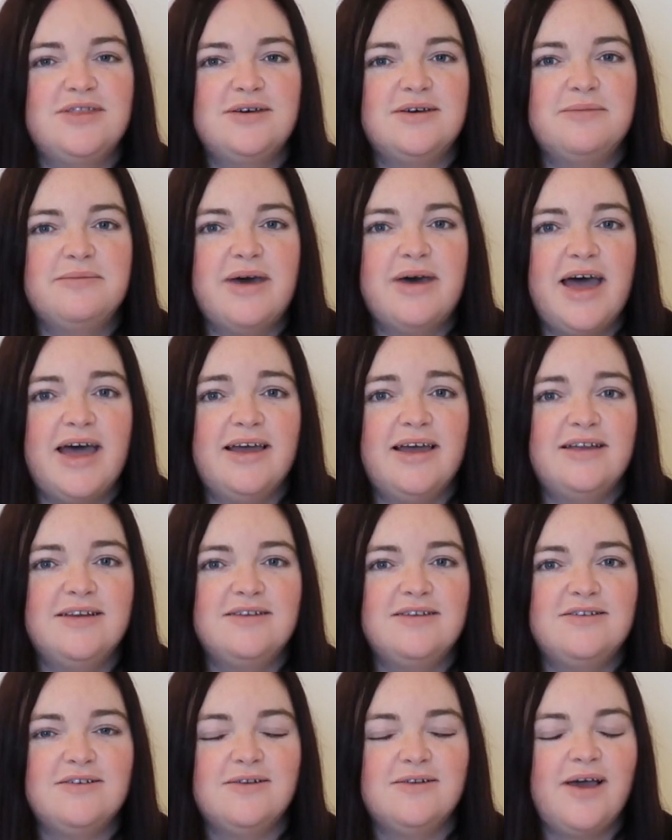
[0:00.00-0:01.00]
them
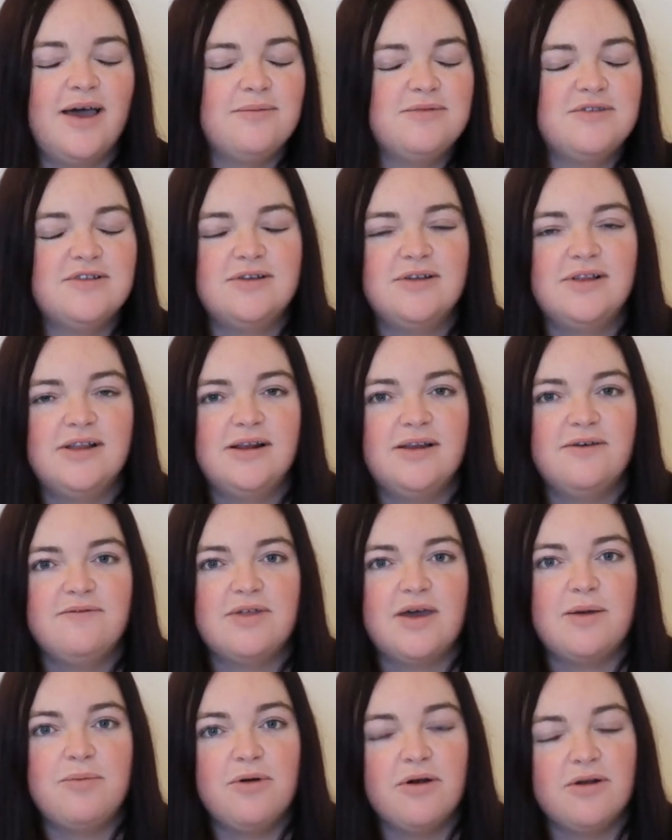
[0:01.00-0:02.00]
and absolutely love
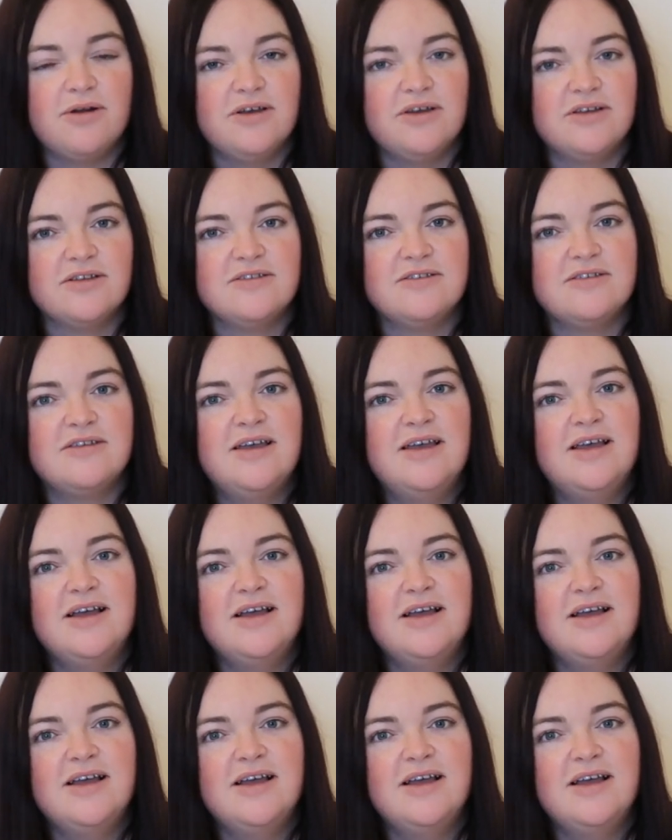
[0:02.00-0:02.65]
their products.